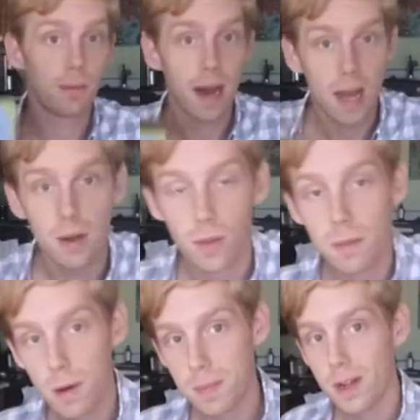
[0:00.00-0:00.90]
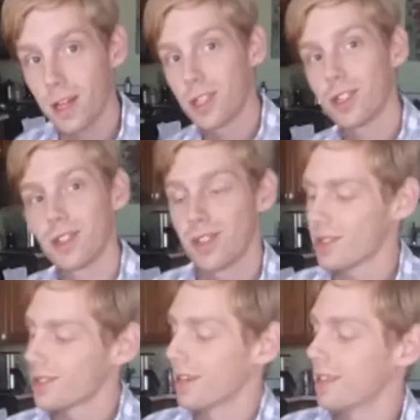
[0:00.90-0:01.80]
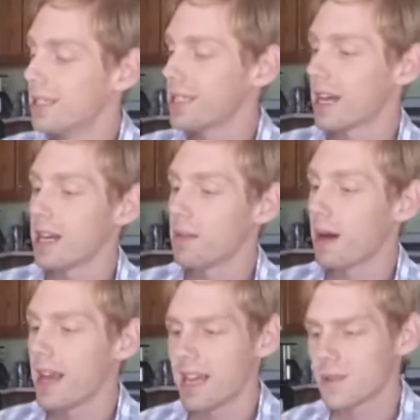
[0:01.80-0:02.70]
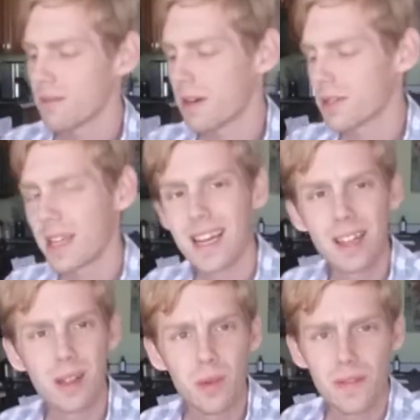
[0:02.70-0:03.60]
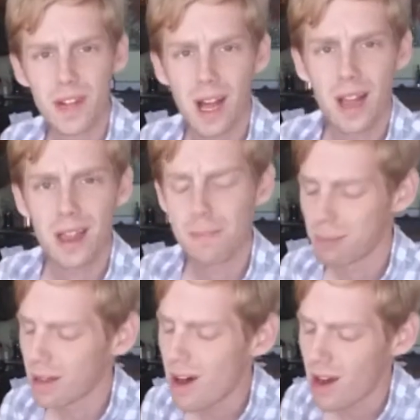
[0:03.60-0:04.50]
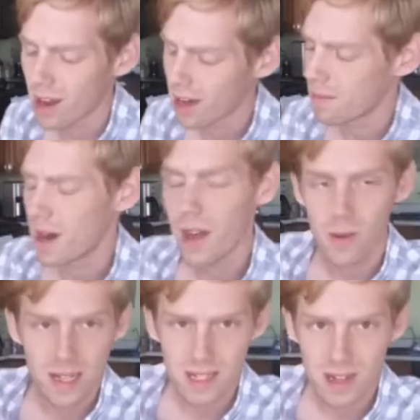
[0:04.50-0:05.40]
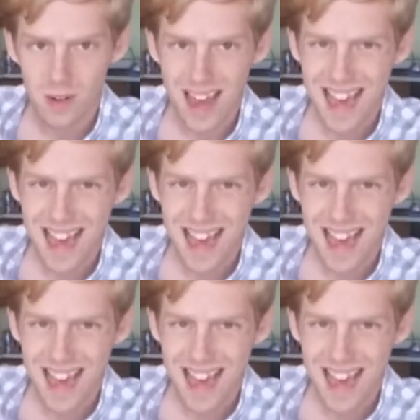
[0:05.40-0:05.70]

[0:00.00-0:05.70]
by Repos Productions, designed by Antoine Bauza and Ludovic LeBlanc, otherwise known